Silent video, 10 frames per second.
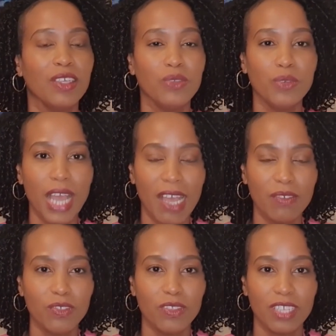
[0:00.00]
You have
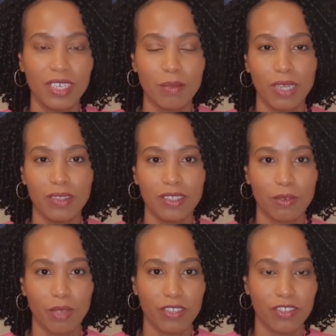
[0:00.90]
to think about these
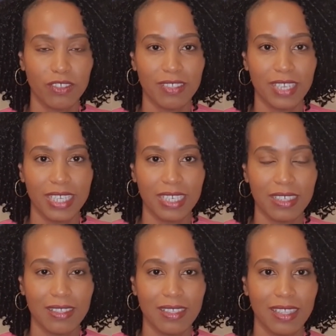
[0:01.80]
questions, ladies.
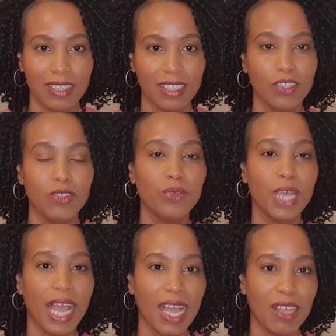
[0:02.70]
You
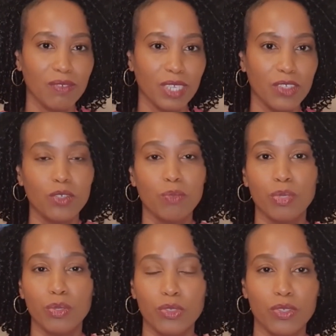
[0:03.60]
have to
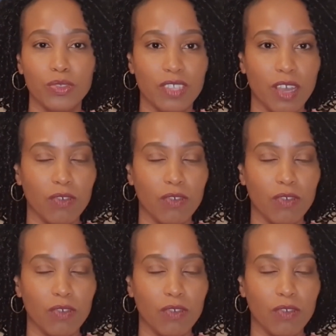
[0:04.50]
put yourself